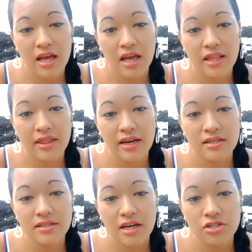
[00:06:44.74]
And that
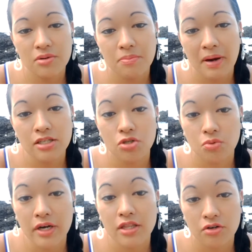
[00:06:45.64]
is actually by
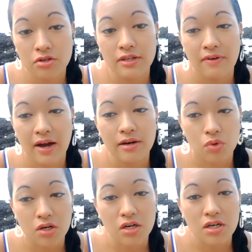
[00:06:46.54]
doing their divine
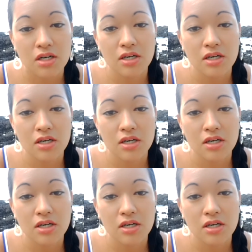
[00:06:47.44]
work.